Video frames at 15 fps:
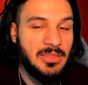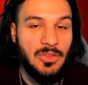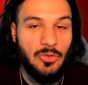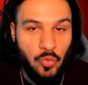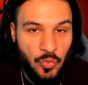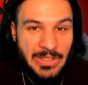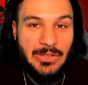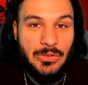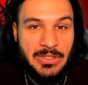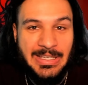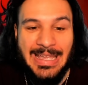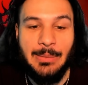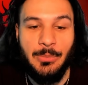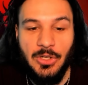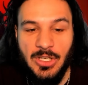real
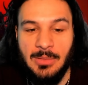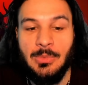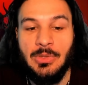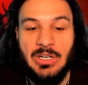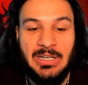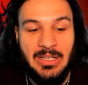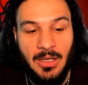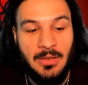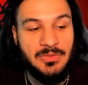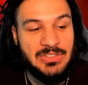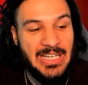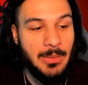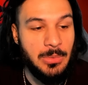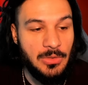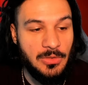gamer community of
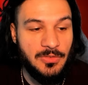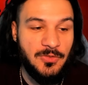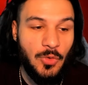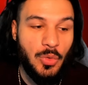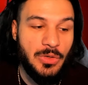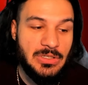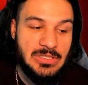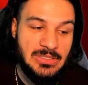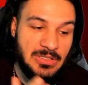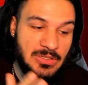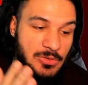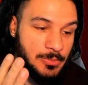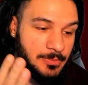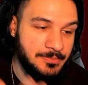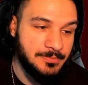Diablo 4,
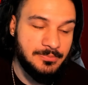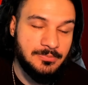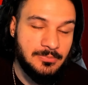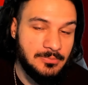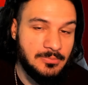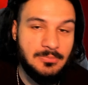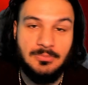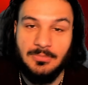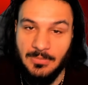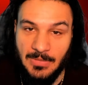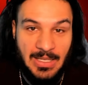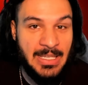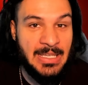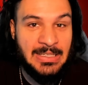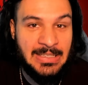so
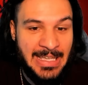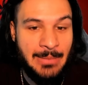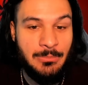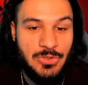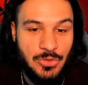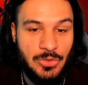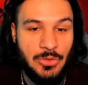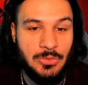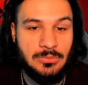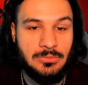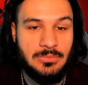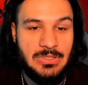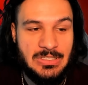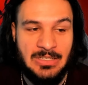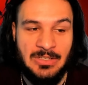it came true.
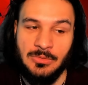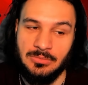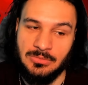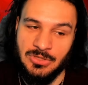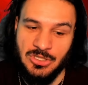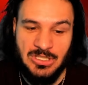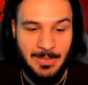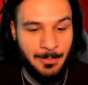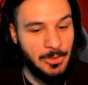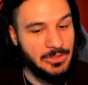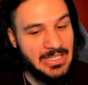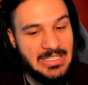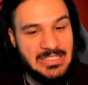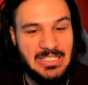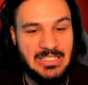So just to
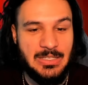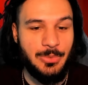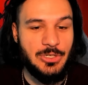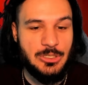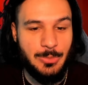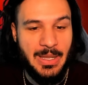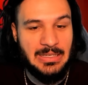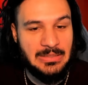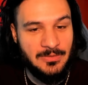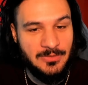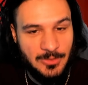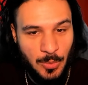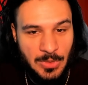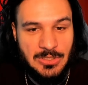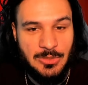put things into perspective
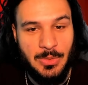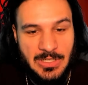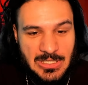to what to